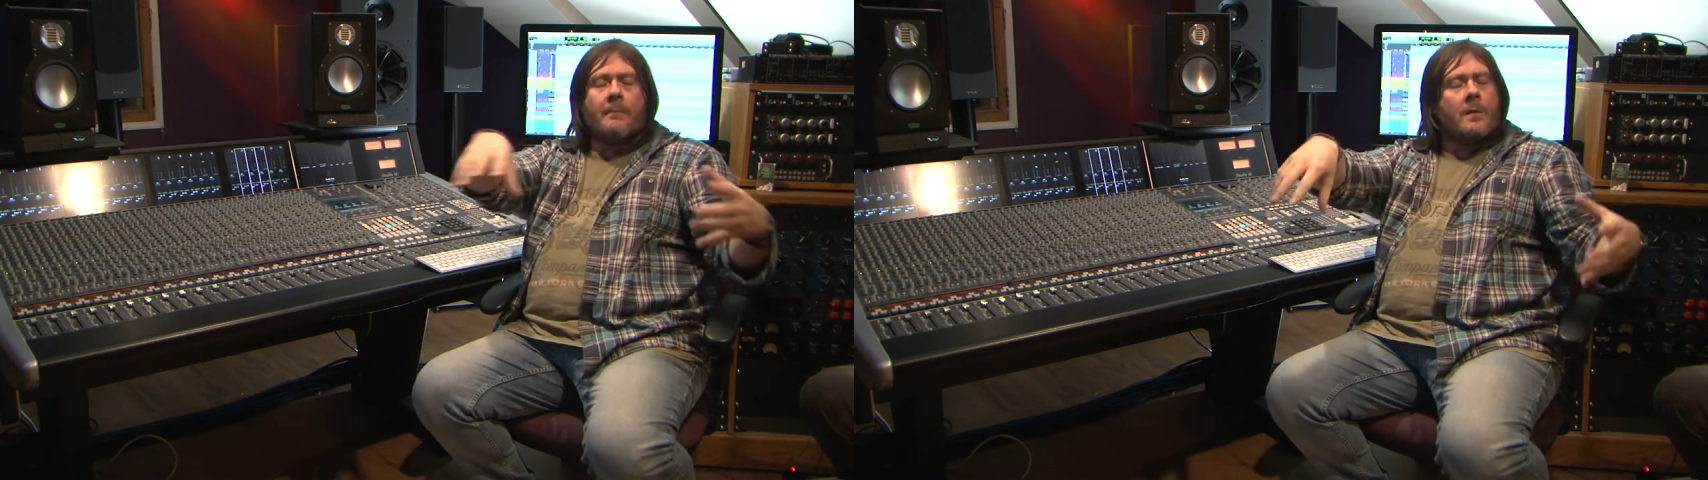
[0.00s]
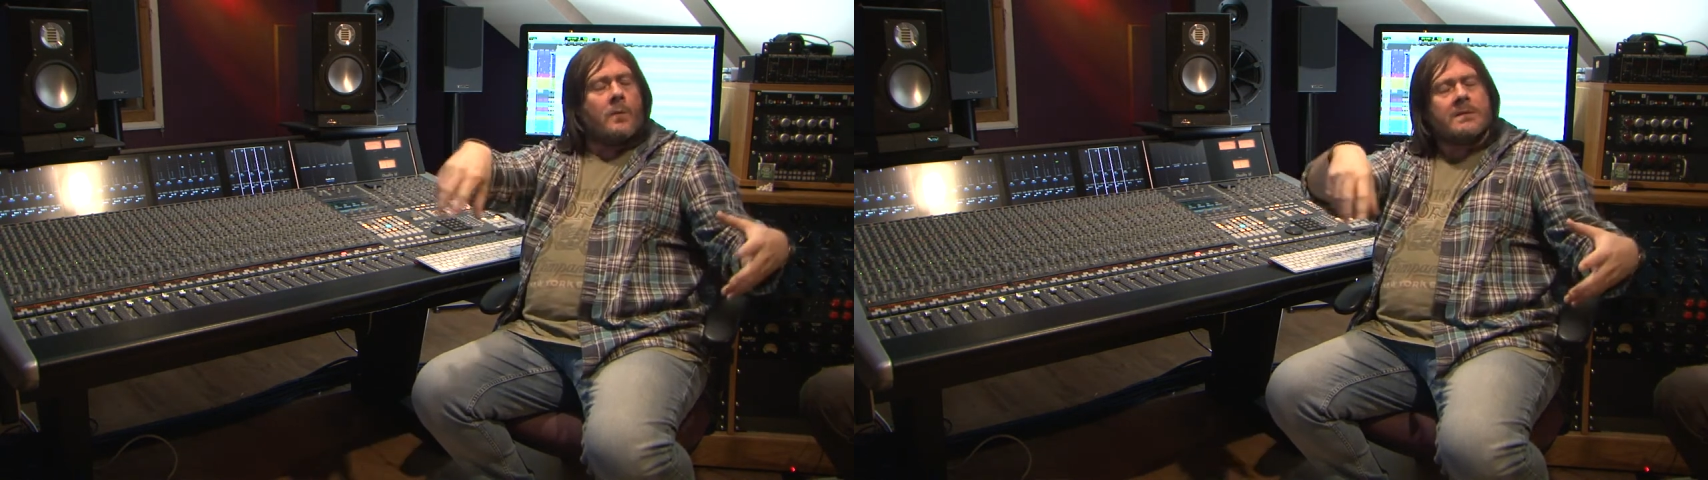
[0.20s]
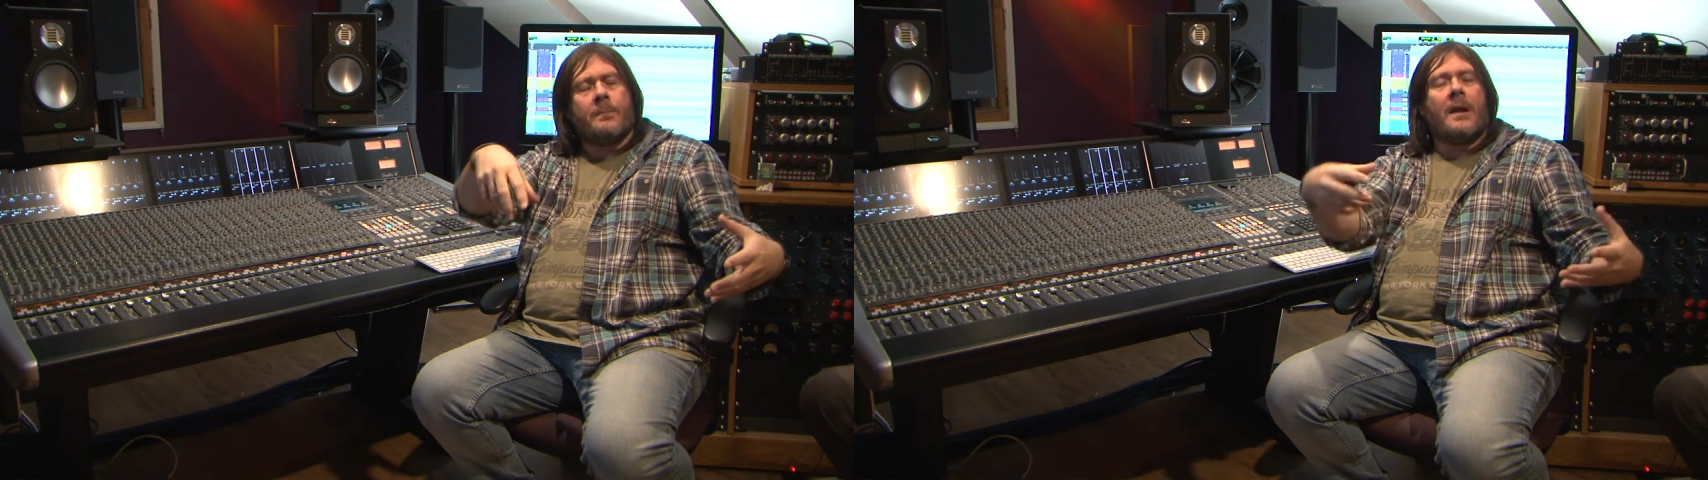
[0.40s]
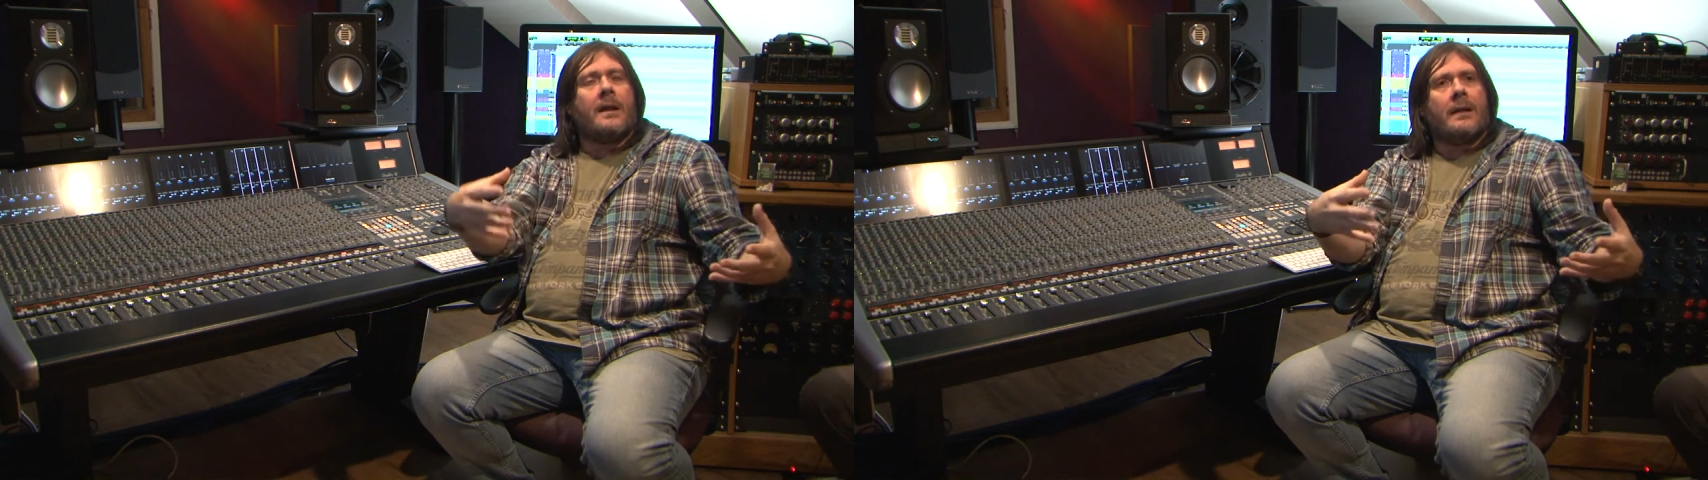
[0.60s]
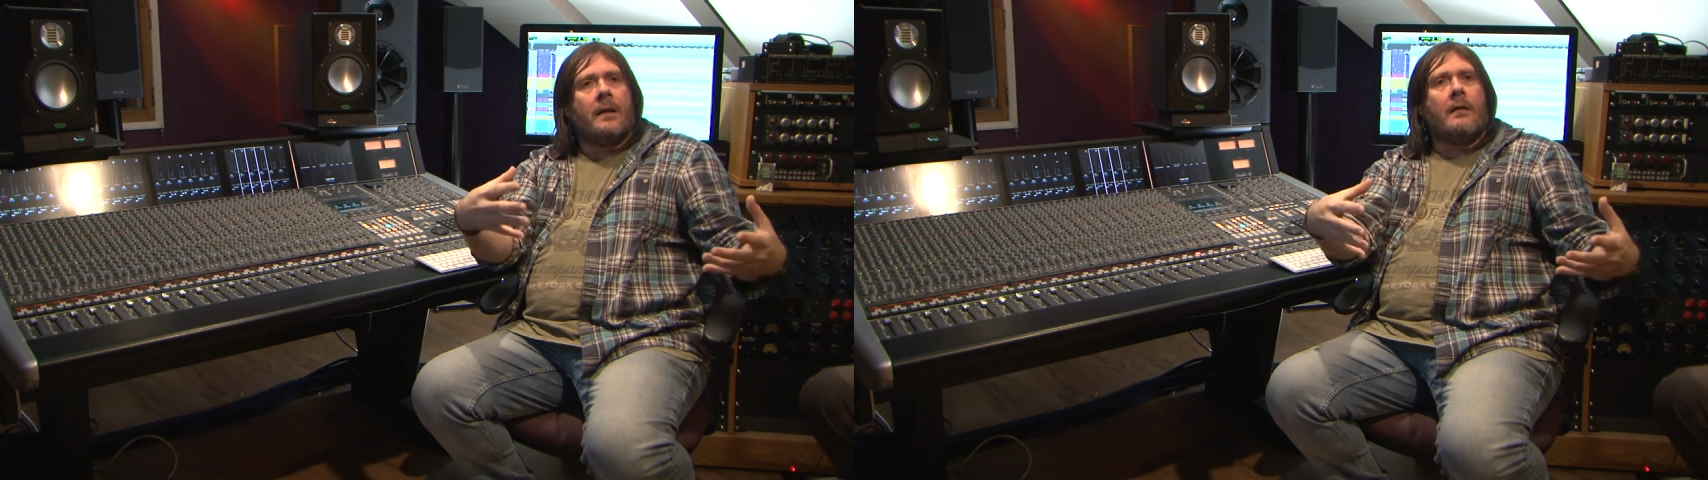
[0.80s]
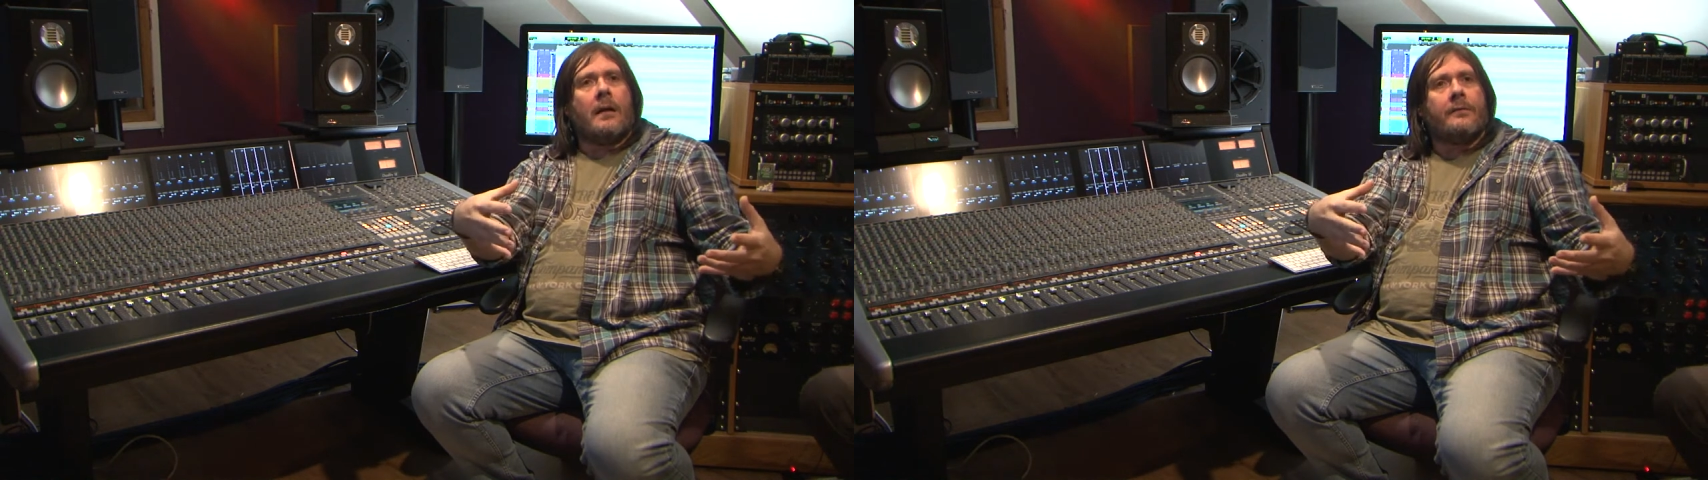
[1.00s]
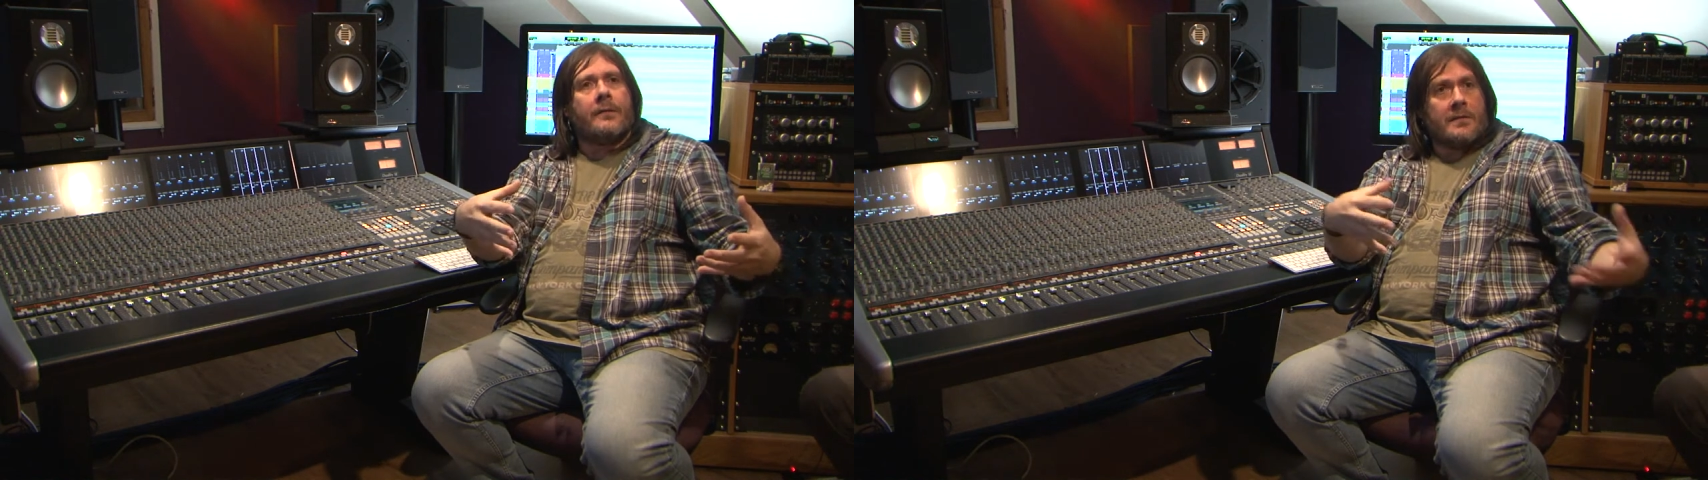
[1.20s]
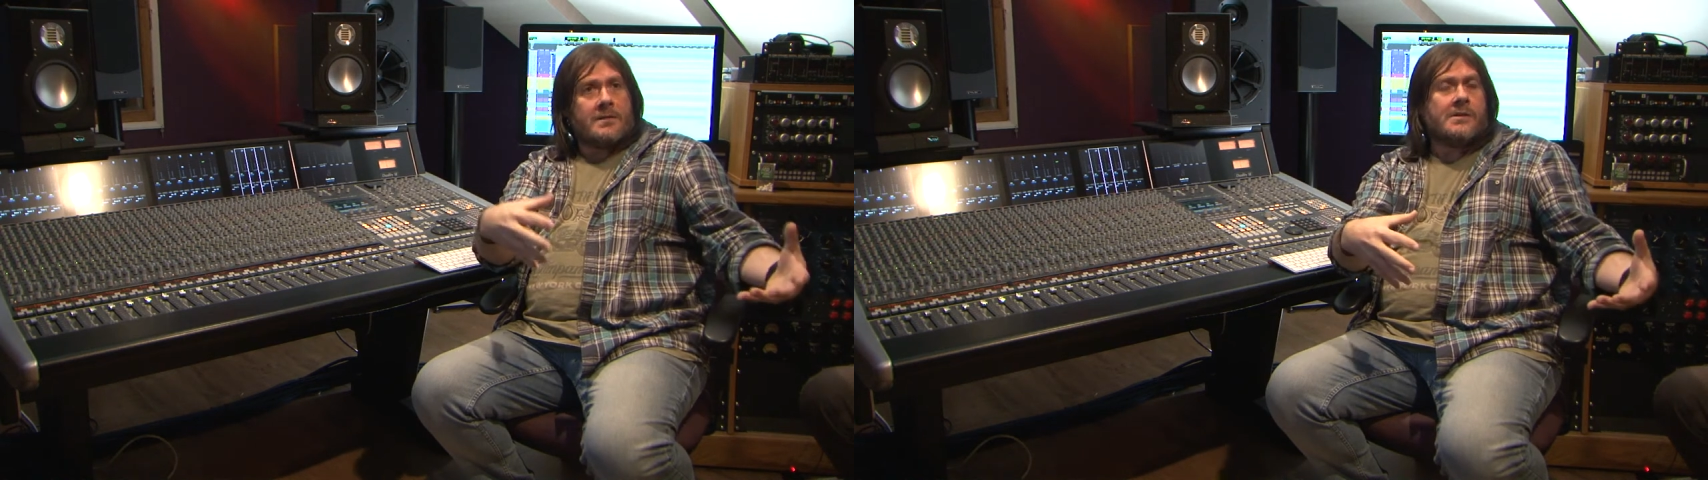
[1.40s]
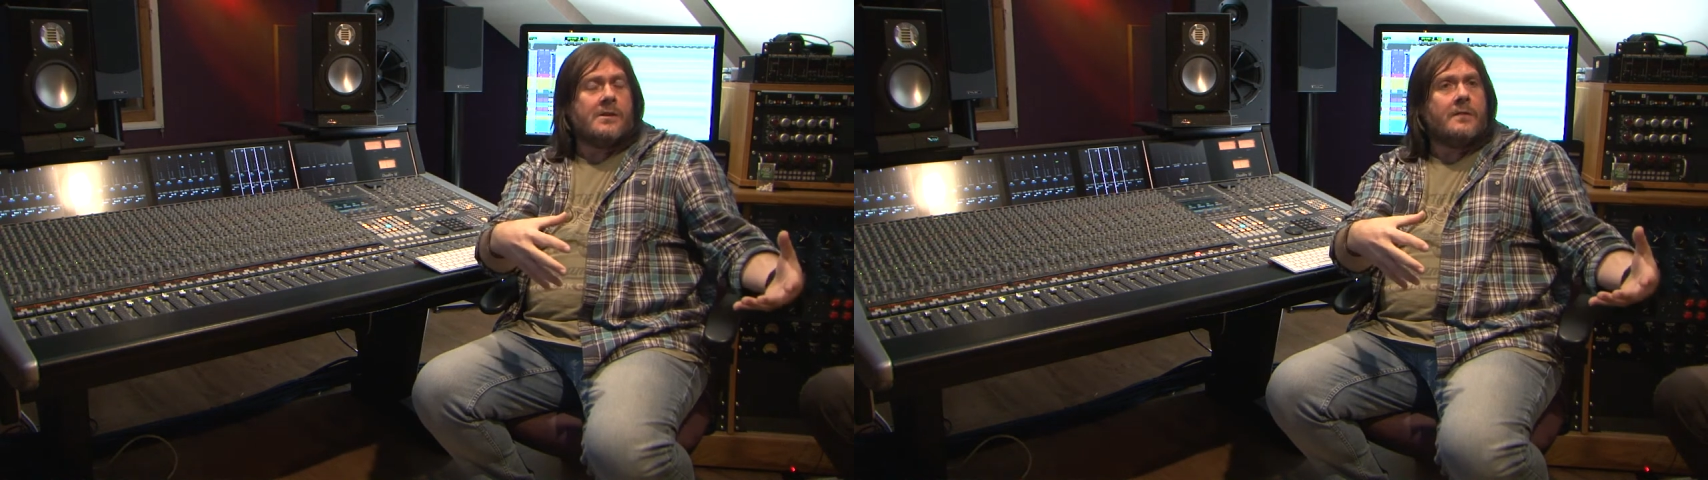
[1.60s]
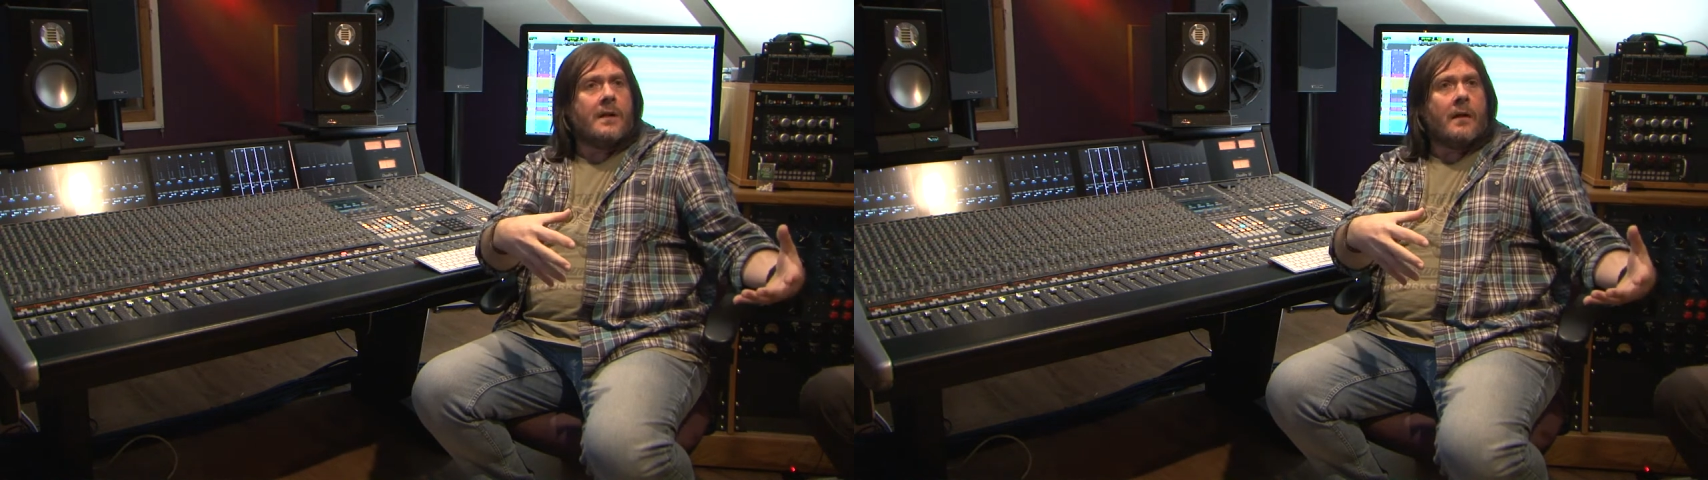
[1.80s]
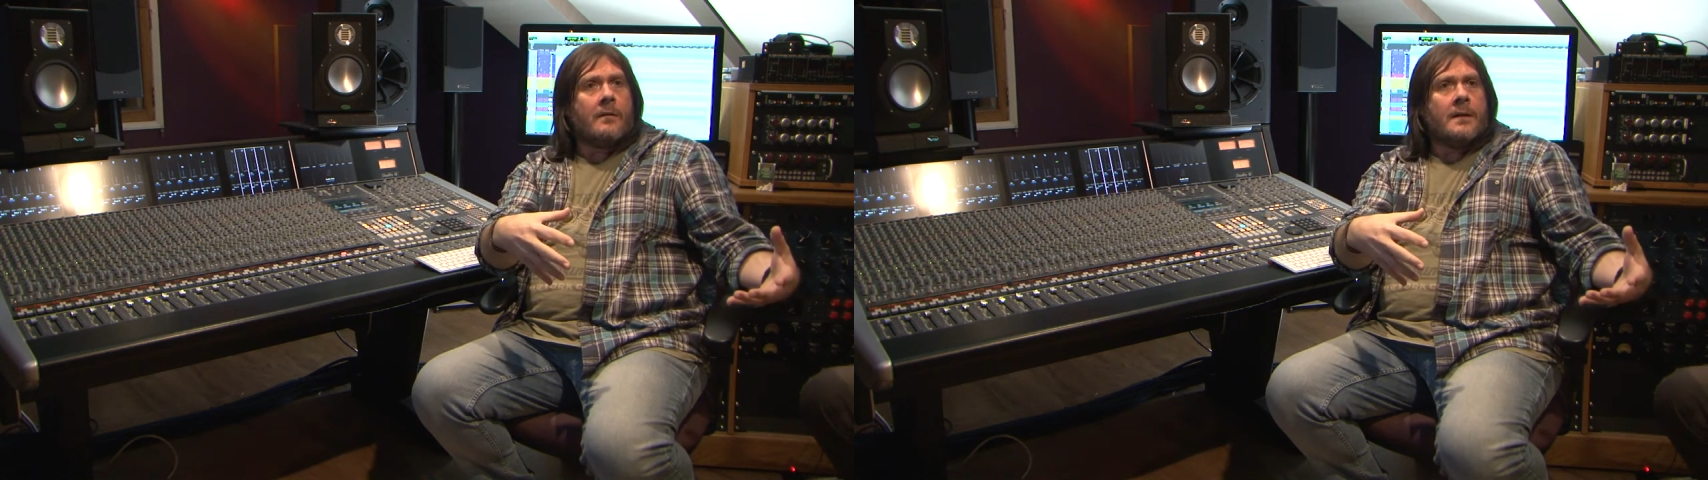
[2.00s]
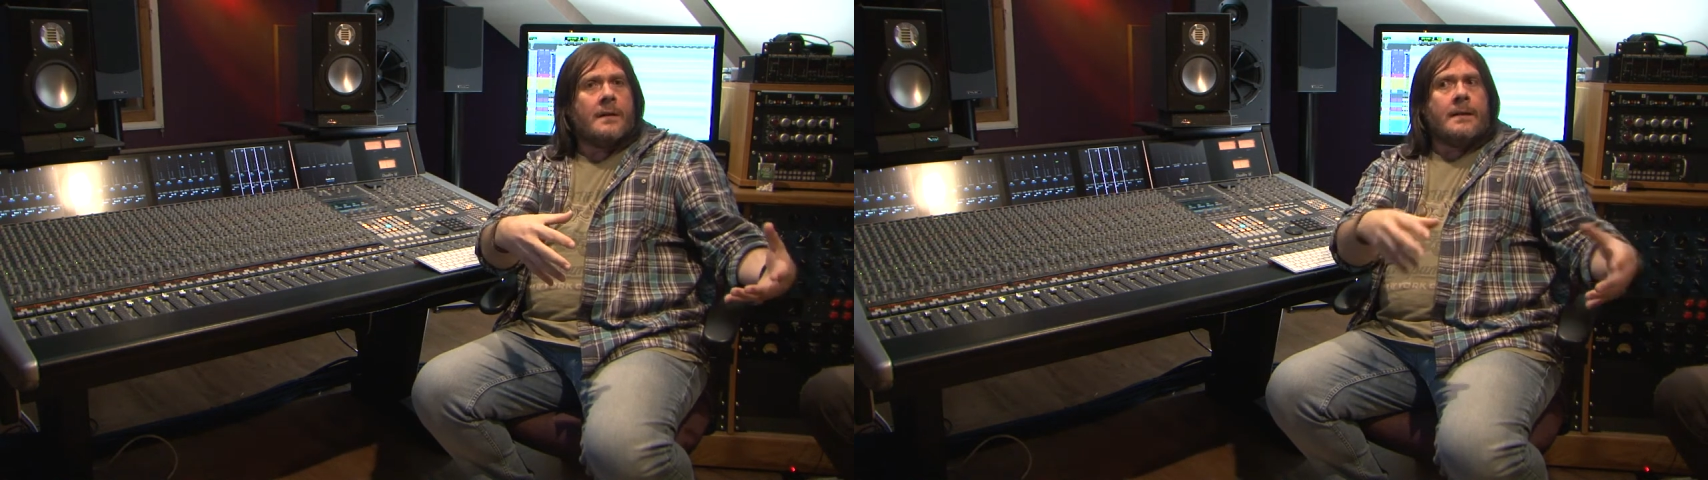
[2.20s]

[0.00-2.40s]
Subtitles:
may want to play live in the studio,